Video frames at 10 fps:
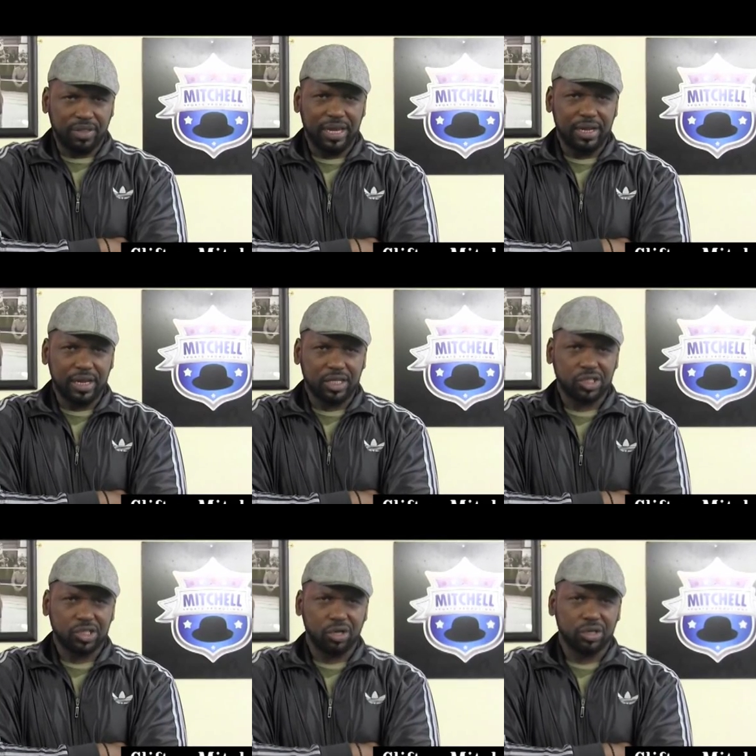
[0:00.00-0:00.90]
then I
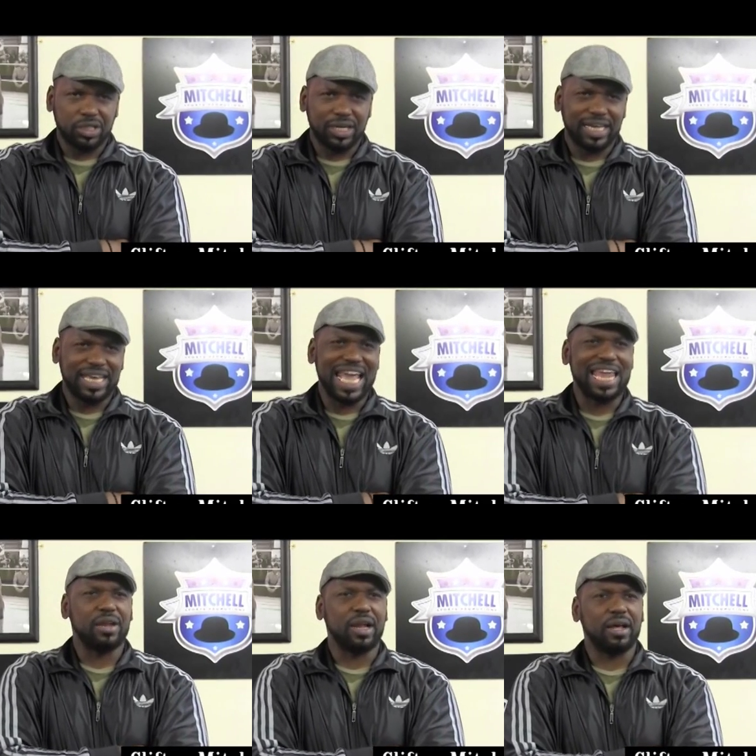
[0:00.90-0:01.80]
started
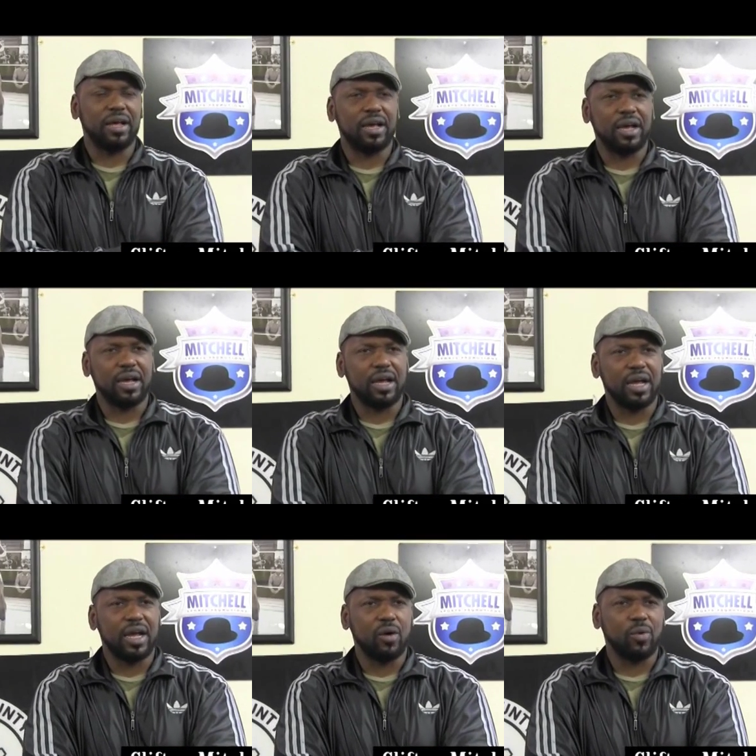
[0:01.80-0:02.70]
again
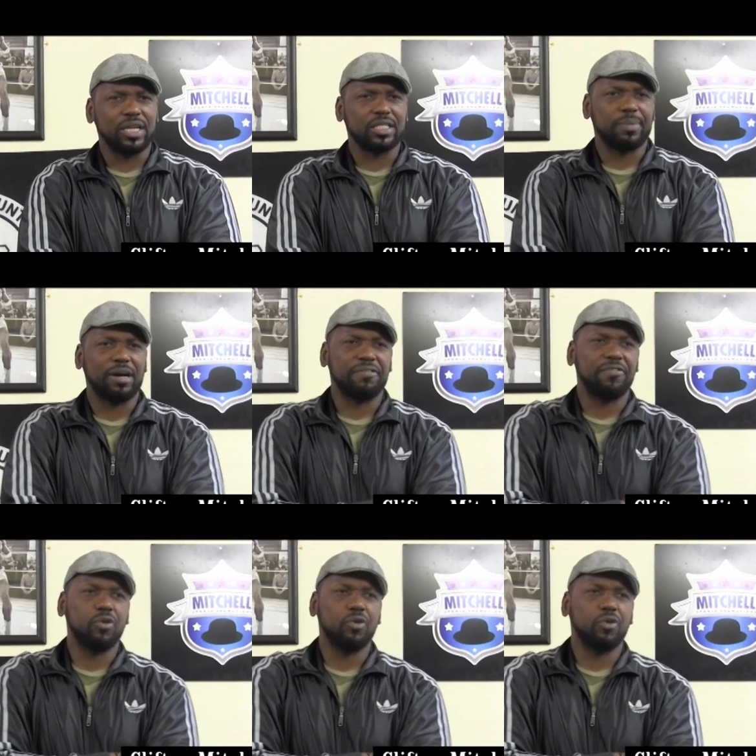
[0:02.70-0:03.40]
when I was about